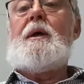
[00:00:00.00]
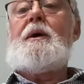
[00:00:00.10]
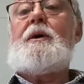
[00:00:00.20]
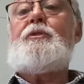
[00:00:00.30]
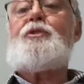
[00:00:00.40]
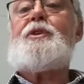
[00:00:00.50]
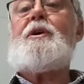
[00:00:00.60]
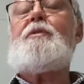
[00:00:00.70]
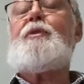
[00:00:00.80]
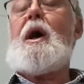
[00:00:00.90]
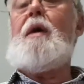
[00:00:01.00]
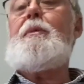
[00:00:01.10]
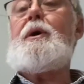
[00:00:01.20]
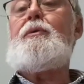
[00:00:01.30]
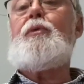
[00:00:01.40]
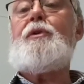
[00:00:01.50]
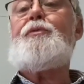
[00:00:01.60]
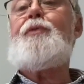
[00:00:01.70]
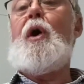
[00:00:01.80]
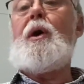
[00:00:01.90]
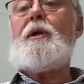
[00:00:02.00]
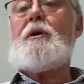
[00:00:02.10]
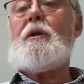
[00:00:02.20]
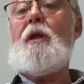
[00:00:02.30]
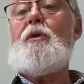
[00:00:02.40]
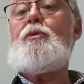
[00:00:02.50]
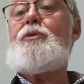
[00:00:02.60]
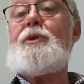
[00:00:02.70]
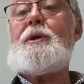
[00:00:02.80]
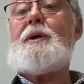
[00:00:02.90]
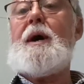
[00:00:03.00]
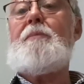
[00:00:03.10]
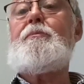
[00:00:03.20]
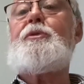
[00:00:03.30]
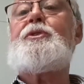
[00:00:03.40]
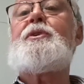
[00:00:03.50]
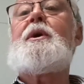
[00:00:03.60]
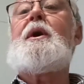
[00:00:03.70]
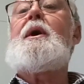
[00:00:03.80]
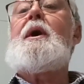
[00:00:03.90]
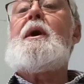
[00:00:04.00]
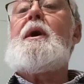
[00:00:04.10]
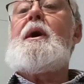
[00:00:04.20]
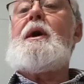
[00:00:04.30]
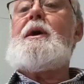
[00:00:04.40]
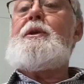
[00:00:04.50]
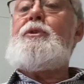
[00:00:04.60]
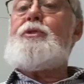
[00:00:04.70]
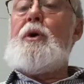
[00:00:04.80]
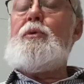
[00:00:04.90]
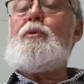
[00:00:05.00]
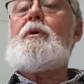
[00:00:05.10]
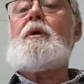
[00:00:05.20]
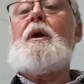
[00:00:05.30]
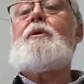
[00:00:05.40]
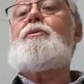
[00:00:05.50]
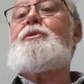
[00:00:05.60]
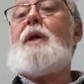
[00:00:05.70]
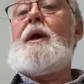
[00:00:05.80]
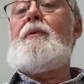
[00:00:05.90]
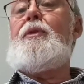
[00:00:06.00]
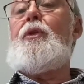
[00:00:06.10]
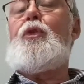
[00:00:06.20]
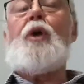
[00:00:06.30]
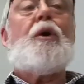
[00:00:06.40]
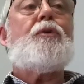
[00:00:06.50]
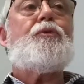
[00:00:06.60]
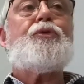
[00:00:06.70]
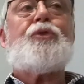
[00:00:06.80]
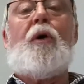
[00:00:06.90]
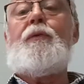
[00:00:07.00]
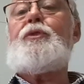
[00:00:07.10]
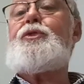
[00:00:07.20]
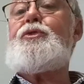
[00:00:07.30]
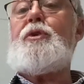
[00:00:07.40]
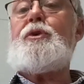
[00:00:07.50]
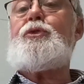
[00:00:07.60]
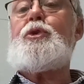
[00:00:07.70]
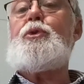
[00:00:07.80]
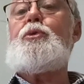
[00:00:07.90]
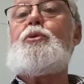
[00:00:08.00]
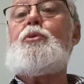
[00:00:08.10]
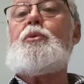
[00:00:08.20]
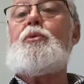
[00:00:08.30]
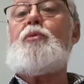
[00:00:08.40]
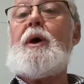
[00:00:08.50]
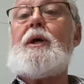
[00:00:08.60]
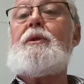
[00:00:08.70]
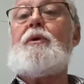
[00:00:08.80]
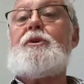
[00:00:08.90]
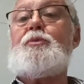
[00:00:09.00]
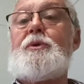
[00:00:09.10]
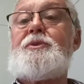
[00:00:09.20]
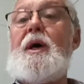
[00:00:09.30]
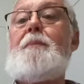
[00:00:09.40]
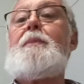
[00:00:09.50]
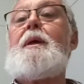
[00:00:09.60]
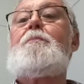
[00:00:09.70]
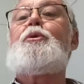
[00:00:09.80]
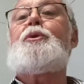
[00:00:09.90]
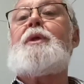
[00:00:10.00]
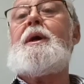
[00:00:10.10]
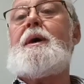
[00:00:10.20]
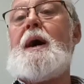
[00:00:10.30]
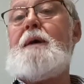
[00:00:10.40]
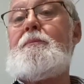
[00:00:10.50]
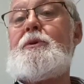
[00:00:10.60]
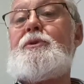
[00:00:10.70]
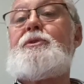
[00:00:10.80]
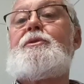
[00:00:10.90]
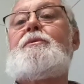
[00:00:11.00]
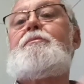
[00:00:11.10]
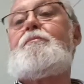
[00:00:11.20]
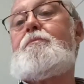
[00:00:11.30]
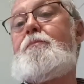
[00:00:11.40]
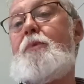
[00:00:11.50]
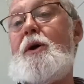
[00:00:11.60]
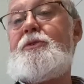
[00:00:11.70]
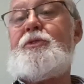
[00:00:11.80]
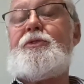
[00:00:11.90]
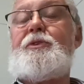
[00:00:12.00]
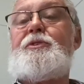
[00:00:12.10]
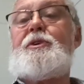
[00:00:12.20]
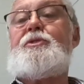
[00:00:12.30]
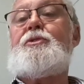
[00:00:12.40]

Instead of coming in refined clothes, he comes in his own clothes, and those on the streets who recognise what's happening put their garments and branches, etc.